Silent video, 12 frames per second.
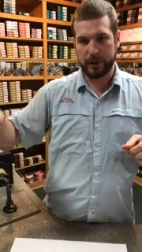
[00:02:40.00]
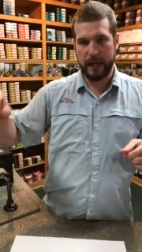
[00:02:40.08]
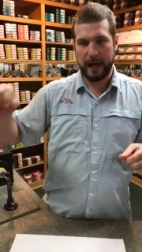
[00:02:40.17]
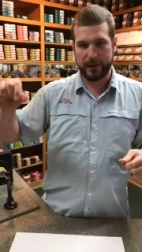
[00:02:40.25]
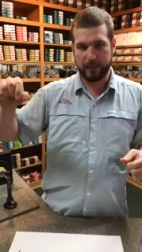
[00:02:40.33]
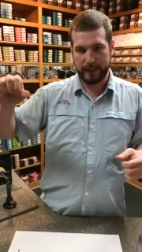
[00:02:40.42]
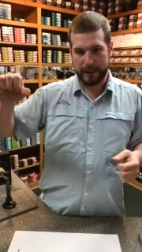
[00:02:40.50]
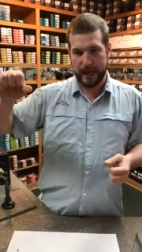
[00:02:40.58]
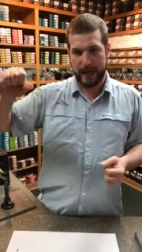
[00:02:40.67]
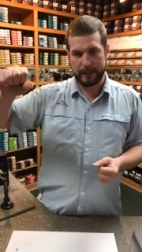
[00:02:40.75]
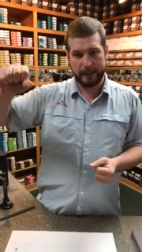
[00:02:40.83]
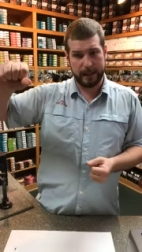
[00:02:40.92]
gonna actually be
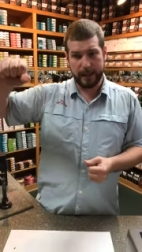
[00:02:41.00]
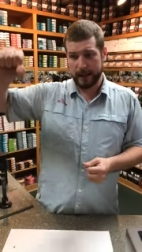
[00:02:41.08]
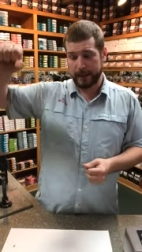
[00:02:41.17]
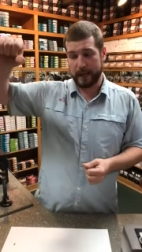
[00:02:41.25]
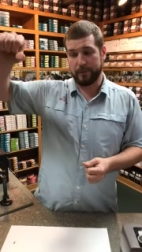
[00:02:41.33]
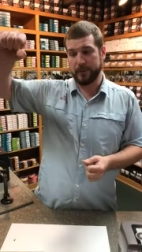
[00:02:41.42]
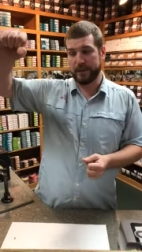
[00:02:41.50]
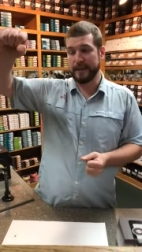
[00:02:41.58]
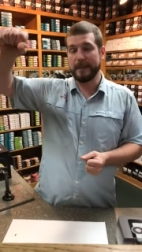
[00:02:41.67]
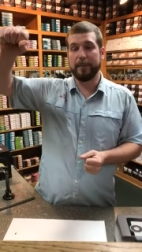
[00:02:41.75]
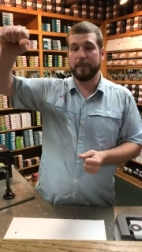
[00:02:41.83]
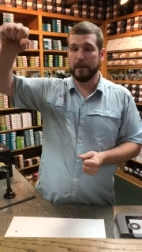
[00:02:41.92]
casting, because I'm
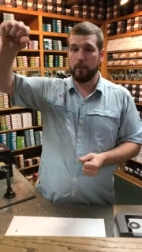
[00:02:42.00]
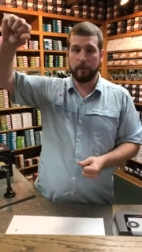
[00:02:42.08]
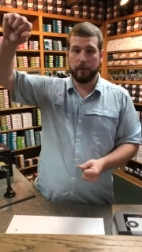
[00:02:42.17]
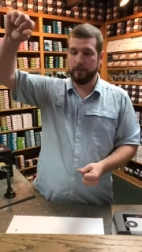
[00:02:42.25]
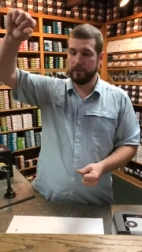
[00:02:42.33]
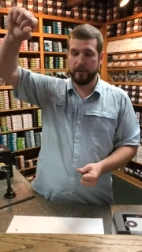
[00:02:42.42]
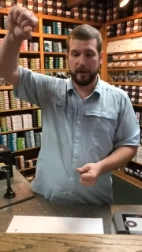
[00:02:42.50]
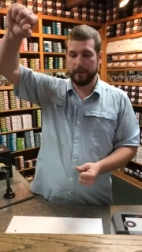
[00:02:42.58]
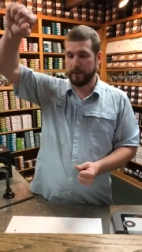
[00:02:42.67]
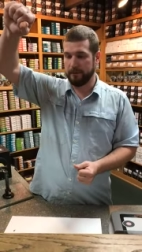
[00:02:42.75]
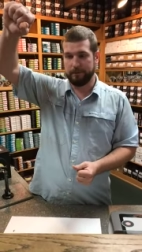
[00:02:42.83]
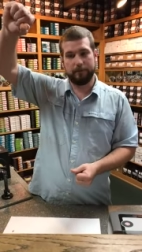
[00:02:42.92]
just dipping the,
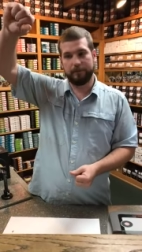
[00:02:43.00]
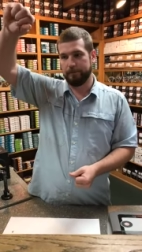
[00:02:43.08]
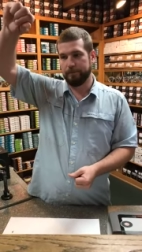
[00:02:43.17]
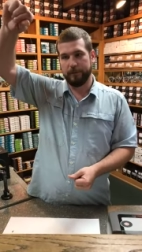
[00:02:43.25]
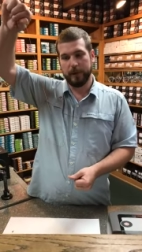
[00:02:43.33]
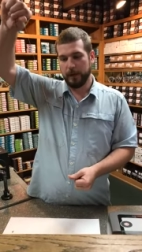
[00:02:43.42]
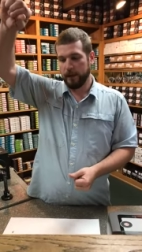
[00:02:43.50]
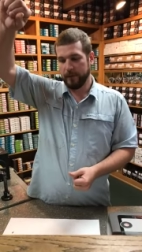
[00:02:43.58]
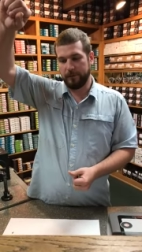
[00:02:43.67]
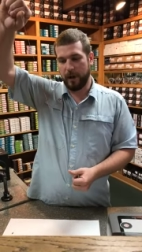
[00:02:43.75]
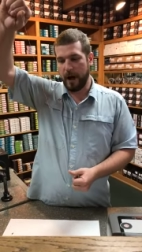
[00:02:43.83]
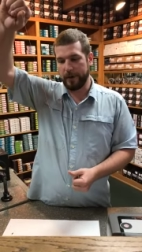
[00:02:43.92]
dipping the
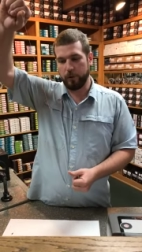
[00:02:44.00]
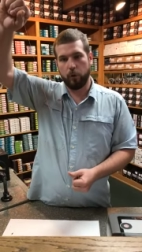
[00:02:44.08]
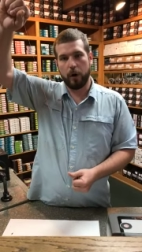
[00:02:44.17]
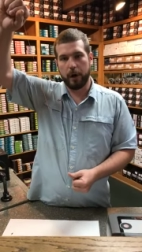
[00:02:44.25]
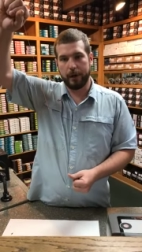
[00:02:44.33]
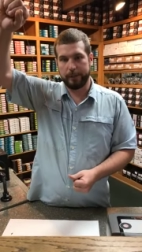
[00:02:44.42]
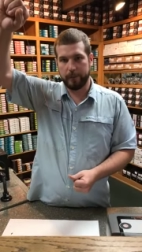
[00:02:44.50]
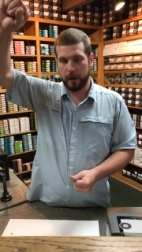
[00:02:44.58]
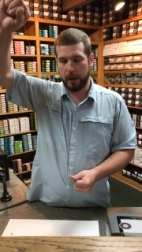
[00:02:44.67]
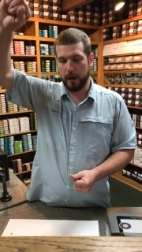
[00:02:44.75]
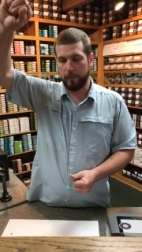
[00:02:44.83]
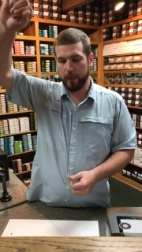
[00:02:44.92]
fly in the water.
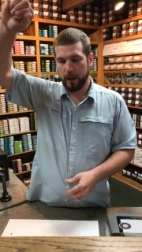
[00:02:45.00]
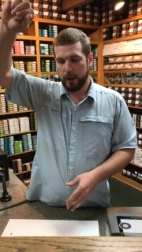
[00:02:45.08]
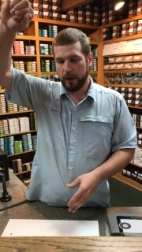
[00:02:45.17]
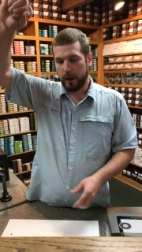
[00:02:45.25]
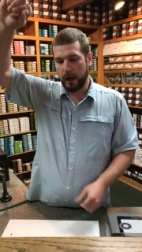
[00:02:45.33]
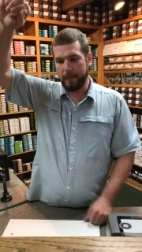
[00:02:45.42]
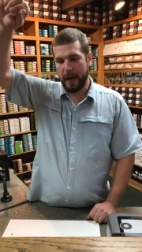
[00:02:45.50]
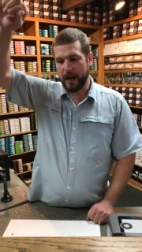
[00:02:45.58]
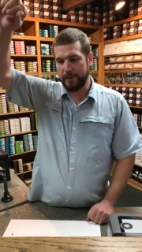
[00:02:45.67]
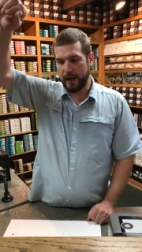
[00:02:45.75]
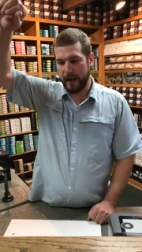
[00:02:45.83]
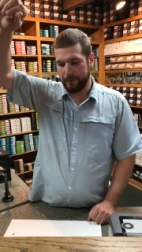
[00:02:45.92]
Um, I'm not
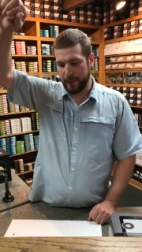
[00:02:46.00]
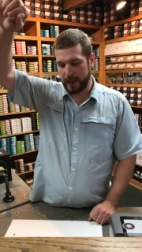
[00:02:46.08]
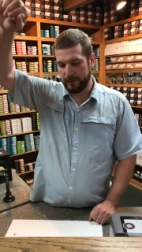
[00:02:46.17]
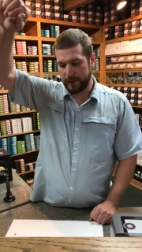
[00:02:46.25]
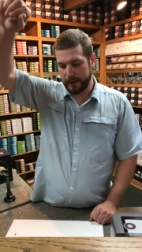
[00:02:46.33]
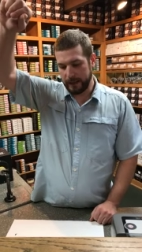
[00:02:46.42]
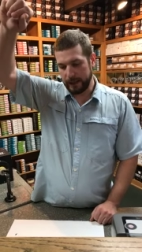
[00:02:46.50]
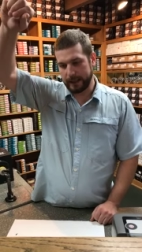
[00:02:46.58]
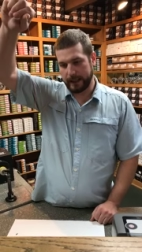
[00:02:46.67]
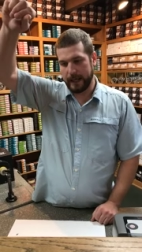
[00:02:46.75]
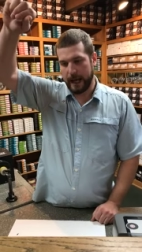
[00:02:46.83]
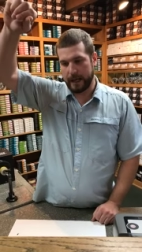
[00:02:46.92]
even I'm not even needing
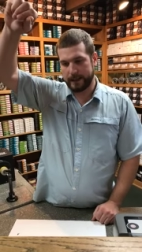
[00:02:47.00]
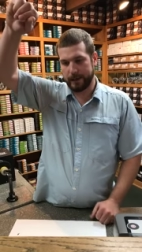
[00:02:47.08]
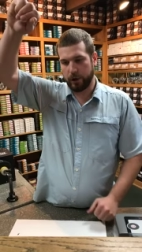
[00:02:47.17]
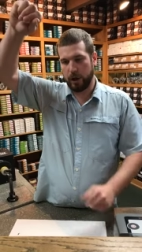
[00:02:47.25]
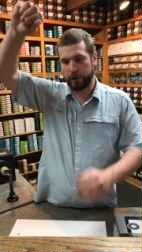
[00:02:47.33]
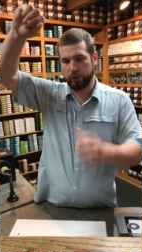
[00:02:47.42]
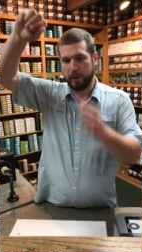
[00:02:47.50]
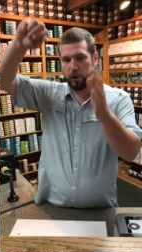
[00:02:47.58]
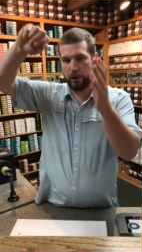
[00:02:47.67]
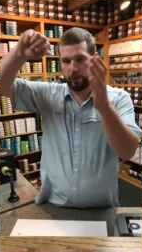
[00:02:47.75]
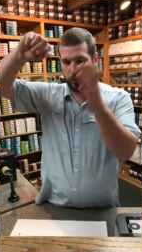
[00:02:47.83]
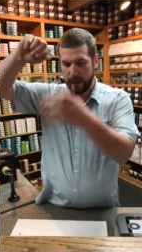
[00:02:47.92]
to cast at all. So I'm
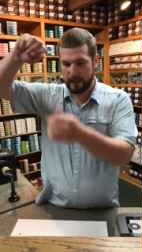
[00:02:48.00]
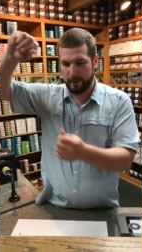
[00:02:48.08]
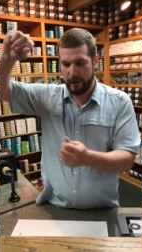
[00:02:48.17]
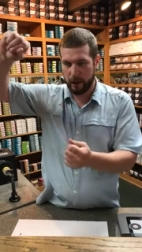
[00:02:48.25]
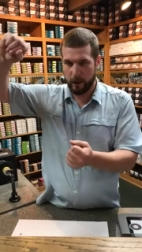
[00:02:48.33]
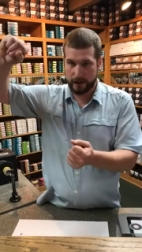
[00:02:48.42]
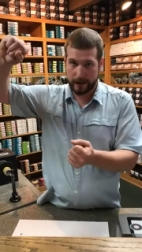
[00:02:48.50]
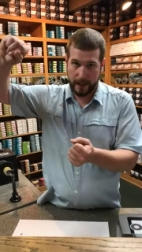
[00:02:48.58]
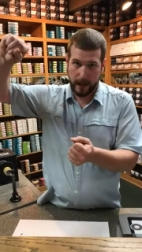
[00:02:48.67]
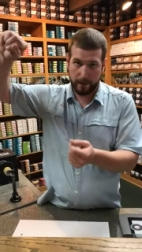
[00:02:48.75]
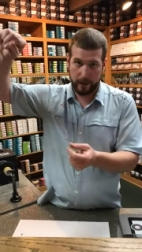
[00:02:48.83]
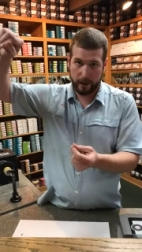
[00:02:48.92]
going right to my lowest
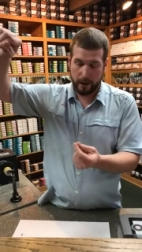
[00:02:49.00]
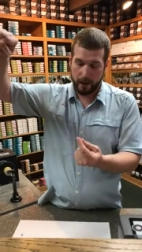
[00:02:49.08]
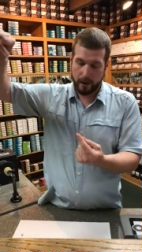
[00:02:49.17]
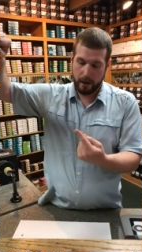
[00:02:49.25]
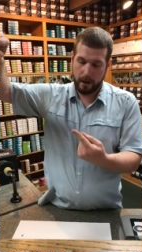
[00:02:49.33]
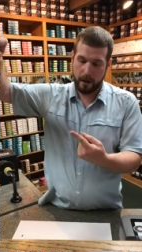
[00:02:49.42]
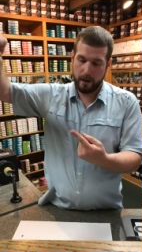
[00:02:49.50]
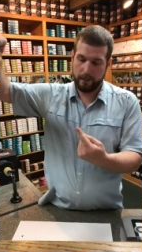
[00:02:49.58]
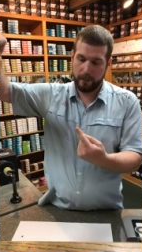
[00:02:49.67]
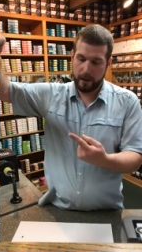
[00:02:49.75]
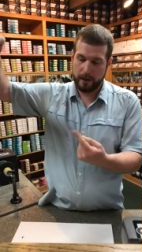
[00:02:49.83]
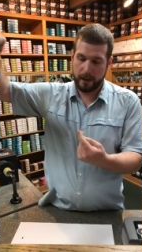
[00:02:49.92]
diameter
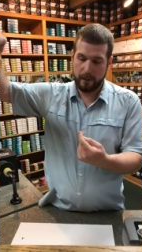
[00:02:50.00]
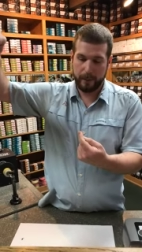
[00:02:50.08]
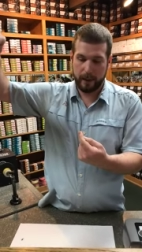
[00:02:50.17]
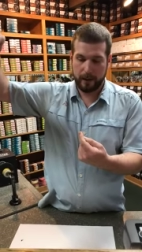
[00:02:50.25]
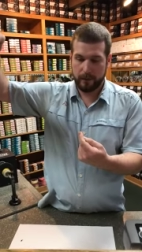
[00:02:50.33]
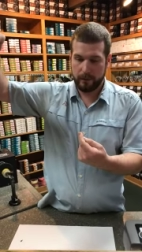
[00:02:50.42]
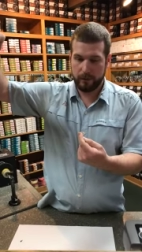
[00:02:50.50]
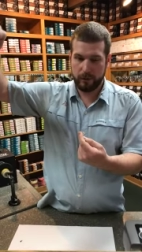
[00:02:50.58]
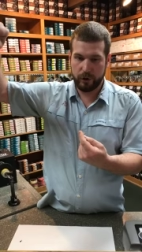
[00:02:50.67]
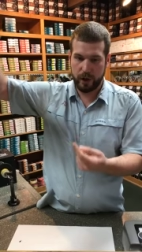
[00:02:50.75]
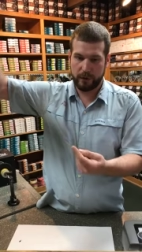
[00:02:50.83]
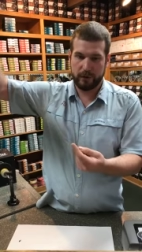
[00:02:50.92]
um, tippet,
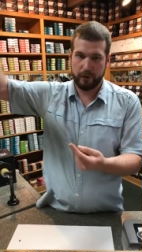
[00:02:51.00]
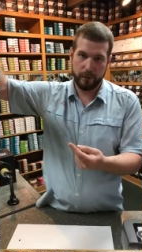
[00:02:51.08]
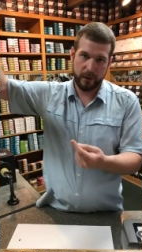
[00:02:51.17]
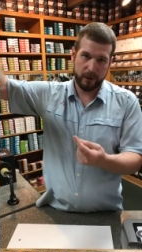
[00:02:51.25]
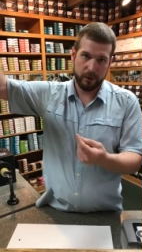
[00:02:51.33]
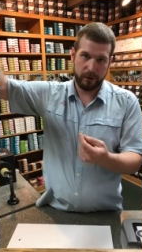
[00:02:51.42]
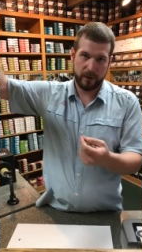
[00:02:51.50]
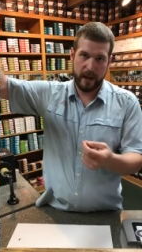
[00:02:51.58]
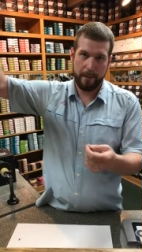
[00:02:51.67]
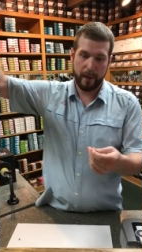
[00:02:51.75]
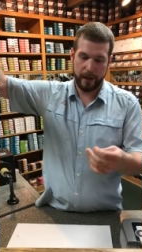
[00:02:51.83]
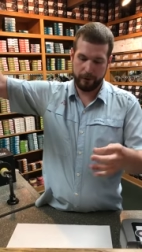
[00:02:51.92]
just to reduce
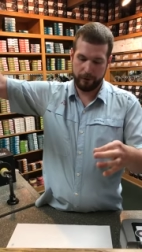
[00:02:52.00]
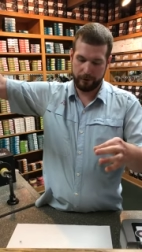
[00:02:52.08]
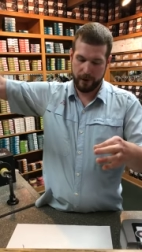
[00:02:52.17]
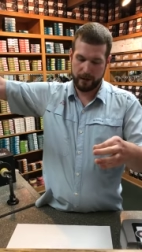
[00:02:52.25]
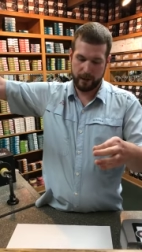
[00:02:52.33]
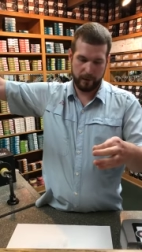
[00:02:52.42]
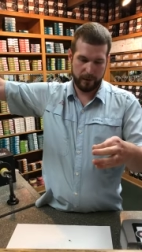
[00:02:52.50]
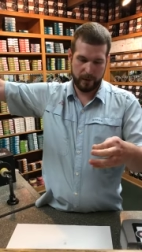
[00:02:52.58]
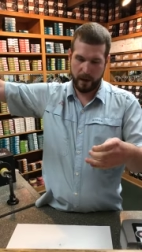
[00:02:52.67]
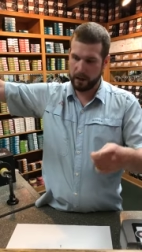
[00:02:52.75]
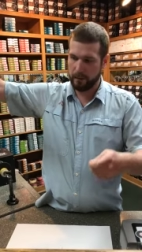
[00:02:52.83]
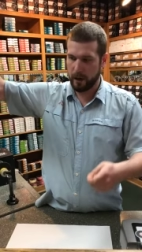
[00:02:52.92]
that micro drag that we were
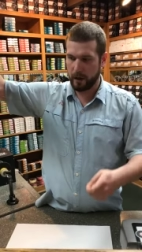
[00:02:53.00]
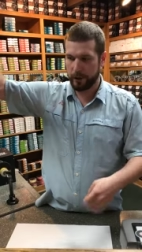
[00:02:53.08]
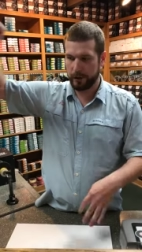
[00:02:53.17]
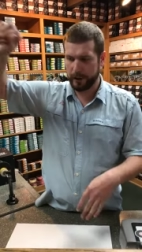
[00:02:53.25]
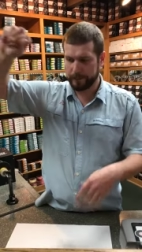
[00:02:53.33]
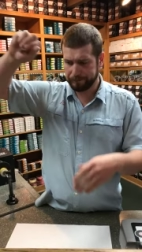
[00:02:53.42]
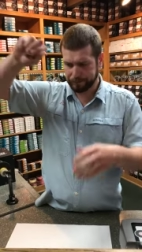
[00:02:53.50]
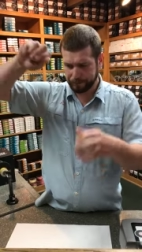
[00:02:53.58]
talking about earlier.